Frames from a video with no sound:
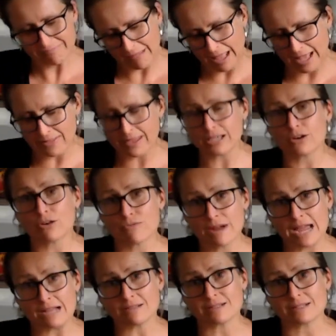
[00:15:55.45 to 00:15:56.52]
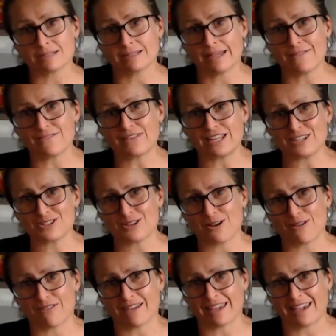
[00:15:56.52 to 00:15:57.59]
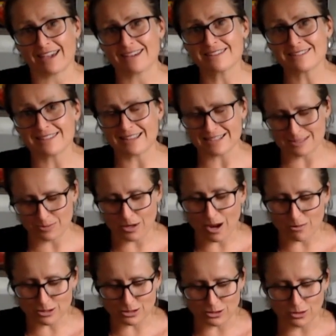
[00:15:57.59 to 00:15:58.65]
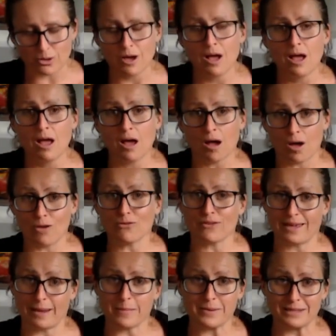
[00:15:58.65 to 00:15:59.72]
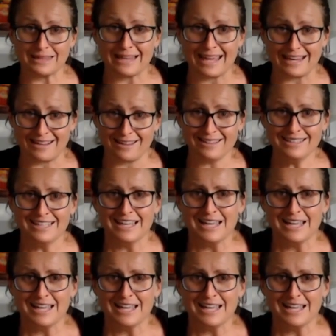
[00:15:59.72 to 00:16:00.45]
and then go round and finish it off, okay? So that's what I will do off camera later,